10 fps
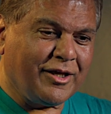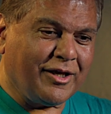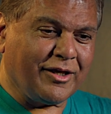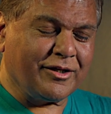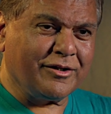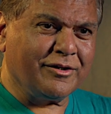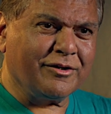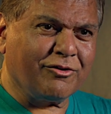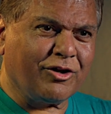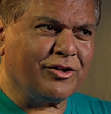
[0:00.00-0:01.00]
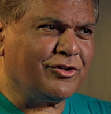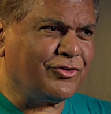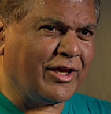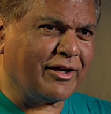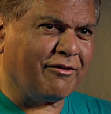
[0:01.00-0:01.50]
And rather than
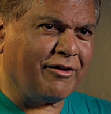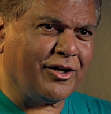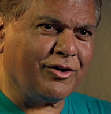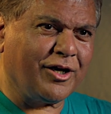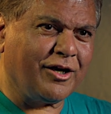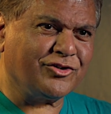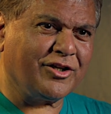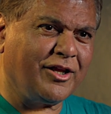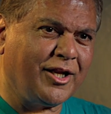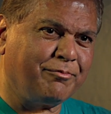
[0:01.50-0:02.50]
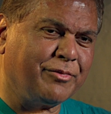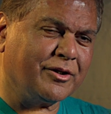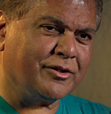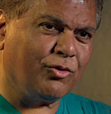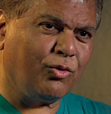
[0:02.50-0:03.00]
just hanging around, I started
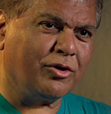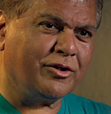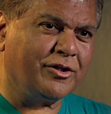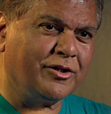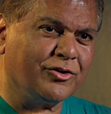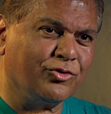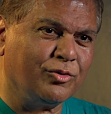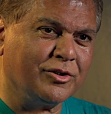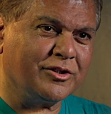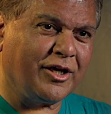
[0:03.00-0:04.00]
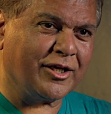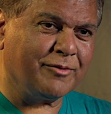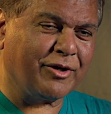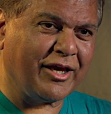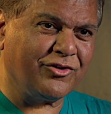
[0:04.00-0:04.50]
helping the volunteers who were tying
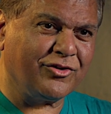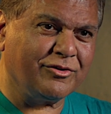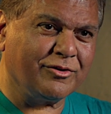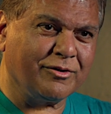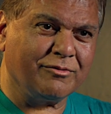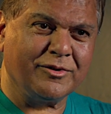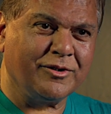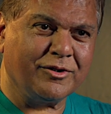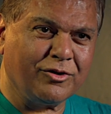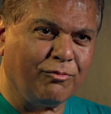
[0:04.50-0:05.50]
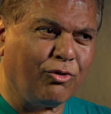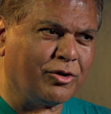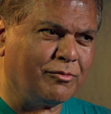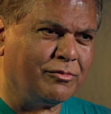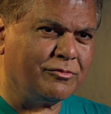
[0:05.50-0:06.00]
up cases and, you know,
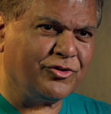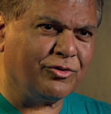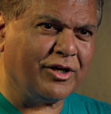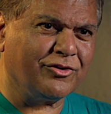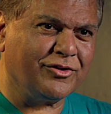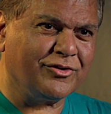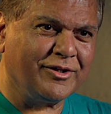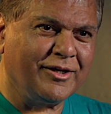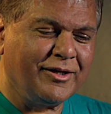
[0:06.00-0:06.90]
broken suitcases.